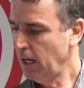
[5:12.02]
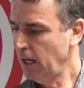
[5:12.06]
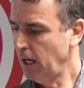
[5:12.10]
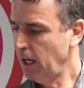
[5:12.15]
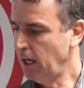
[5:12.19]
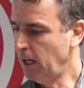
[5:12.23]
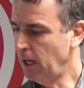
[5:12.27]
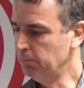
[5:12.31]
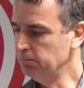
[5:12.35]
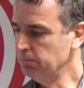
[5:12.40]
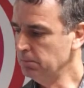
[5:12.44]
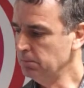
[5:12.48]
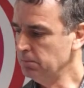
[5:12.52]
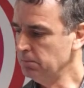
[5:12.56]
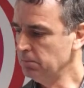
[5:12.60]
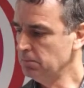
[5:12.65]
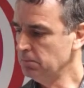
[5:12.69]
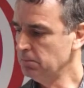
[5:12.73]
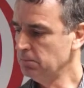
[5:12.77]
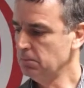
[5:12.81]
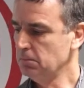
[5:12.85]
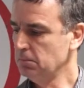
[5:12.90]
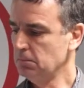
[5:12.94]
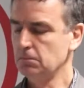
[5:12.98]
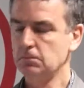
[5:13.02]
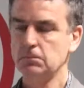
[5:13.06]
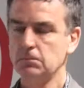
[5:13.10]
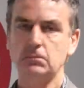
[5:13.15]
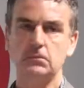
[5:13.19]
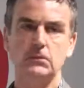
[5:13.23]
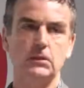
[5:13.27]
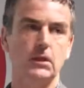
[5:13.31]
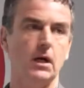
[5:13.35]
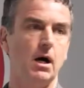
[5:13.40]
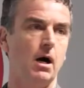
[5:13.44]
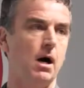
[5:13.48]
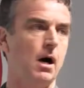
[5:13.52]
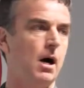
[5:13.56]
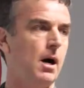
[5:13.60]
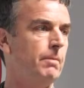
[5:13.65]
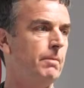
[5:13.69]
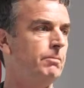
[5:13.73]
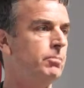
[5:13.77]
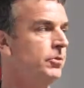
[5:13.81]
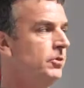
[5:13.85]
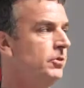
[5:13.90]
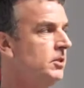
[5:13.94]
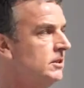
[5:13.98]

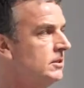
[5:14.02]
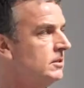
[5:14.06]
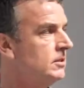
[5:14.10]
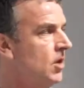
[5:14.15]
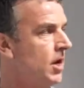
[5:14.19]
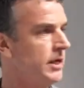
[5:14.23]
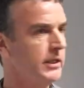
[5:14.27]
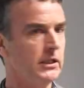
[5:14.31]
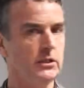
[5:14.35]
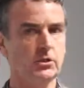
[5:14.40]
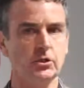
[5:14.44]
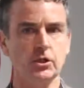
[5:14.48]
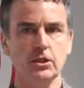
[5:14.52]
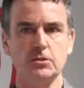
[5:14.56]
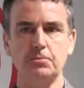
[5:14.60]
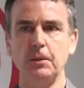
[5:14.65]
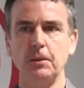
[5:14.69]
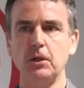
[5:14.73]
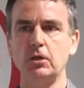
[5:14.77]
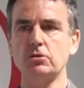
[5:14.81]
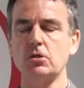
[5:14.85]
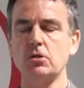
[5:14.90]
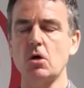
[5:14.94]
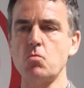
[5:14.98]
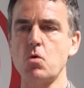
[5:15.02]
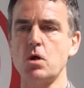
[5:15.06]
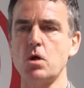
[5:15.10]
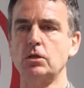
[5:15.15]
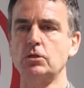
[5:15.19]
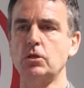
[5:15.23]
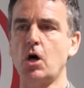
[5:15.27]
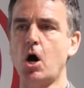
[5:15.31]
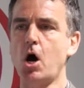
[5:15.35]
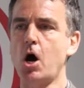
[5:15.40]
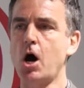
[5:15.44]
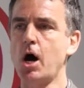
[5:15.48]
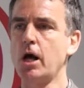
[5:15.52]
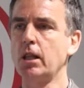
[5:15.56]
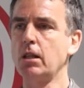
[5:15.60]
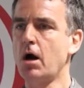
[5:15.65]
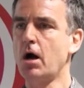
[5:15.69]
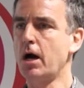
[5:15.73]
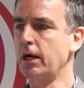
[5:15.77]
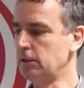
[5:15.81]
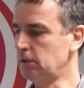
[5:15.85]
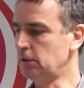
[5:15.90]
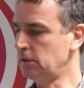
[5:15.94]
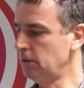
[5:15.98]
I put this slide in just because I wanted to
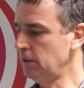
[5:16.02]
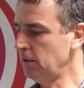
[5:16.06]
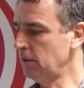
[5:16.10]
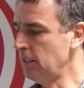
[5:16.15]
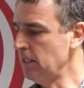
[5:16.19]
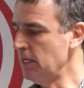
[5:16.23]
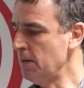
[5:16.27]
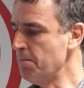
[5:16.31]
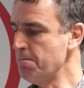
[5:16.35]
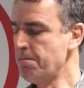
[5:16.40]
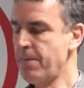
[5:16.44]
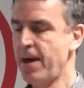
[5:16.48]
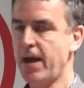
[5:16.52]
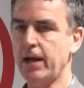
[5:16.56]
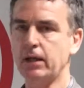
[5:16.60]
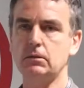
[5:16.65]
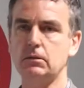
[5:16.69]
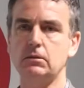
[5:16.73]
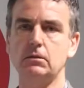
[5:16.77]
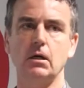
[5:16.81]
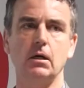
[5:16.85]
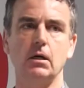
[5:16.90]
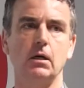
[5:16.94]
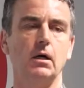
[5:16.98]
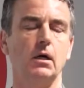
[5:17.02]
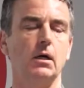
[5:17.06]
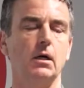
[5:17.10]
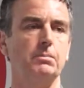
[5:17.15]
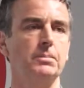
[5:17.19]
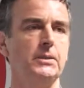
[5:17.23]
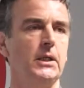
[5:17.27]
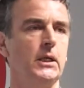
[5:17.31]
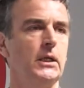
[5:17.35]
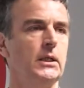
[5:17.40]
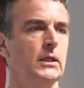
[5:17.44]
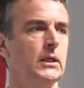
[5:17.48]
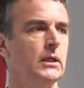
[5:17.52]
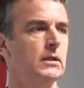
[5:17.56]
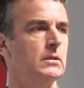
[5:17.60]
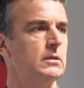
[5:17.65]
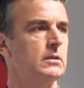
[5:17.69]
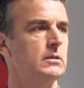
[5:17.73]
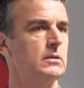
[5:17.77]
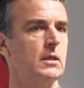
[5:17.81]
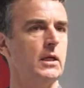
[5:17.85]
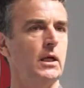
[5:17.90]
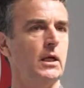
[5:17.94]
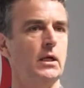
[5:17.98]
highlight the impact, particularly
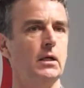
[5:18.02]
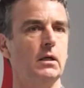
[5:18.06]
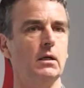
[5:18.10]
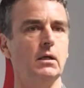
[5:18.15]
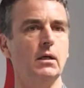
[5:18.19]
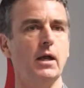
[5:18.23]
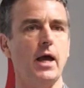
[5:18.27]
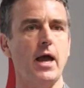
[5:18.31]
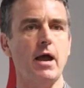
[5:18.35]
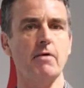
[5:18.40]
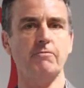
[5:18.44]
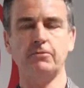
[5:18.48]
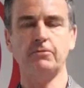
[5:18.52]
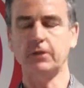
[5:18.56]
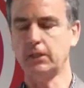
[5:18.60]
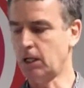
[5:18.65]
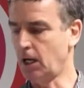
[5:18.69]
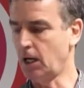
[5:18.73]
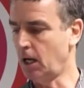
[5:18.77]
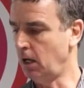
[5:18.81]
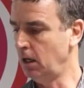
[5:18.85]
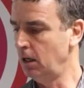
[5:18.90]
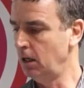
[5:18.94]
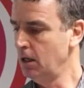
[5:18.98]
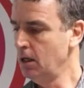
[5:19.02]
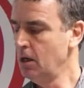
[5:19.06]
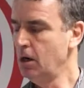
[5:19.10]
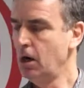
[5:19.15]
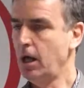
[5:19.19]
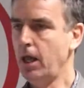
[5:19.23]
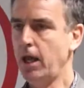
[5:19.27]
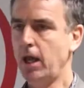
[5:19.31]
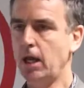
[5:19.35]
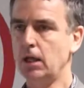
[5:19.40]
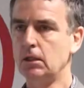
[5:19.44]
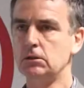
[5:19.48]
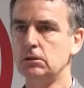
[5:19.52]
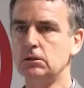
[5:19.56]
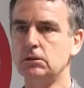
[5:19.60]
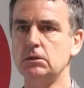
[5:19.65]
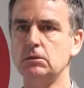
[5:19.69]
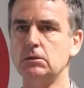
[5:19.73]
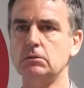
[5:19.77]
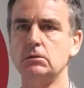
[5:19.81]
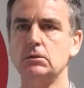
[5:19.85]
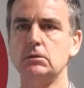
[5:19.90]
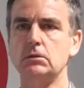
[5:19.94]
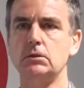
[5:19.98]
in Africa and
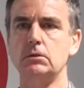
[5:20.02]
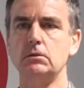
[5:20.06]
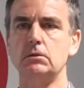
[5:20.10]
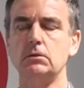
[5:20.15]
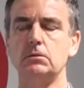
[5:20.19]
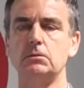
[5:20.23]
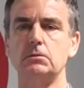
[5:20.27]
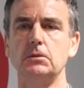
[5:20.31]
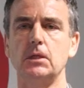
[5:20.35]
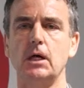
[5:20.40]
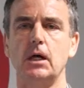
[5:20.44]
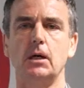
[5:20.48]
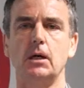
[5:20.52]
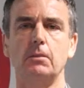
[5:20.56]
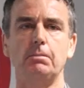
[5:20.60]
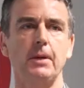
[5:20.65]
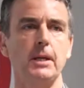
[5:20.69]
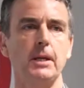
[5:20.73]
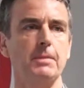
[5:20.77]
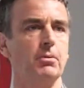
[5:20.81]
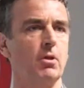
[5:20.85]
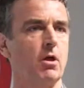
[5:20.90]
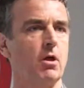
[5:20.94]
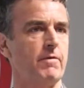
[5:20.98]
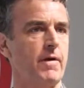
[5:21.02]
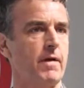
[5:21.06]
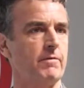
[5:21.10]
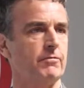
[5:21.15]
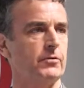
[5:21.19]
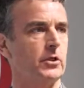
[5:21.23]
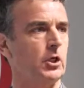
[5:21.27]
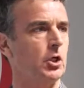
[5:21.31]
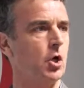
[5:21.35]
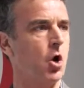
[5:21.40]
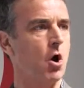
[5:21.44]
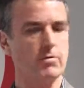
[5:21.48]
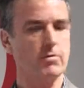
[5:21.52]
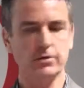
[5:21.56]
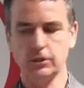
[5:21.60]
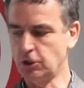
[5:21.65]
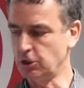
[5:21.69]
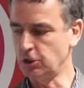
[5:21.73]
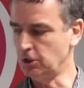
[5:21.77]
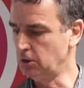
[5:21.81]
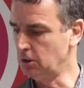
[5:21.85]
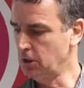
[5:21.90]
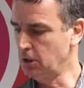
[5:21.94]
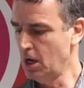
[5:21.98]
people of African
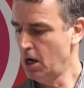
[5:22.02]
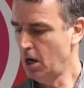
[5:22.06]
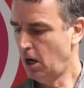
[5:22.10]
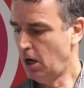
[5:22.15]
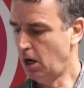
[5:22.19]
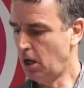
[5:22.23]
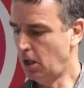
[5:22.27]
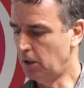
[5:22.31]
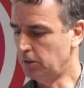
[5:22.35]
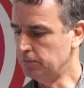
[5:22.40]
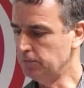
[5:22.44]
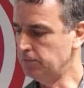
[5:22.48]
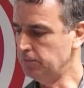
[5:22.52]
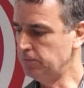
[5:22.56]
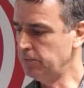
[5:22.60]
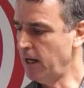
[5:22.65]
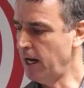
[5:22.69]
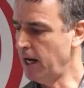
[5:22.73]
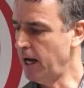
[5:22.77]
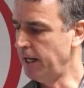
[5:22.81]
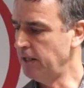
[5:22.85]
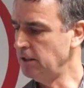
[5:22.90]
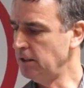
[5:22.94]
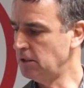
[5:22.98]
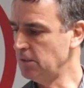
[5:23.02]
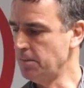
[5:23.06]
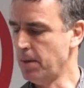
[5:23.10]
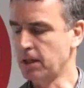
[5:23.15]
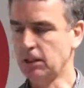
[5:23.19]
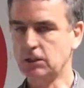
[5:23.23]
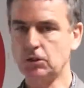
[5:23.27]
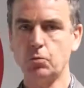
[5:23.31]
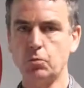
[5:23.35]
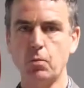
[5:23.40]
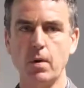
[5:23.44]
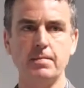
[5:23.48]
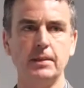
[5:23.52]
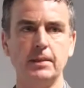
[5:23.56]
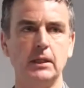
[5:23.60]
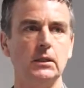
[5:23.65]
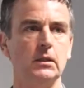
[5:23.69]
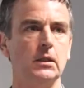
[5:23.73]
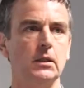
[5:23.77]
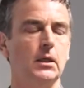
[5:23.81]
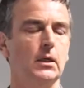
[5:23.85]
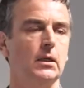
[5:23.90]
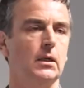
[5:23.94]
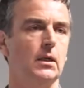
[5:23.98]
origin, of AIDS amongst
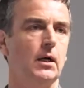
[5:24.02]
women.